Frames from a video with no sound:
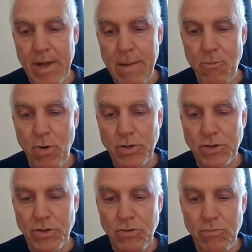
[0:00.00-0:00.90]
I'm going
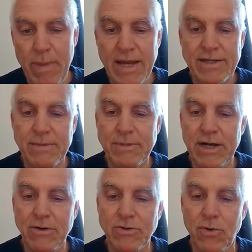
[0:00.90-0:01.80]
to make some
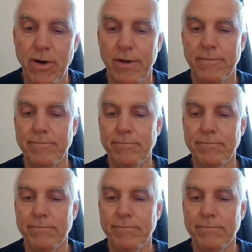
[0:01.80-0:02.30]
territory,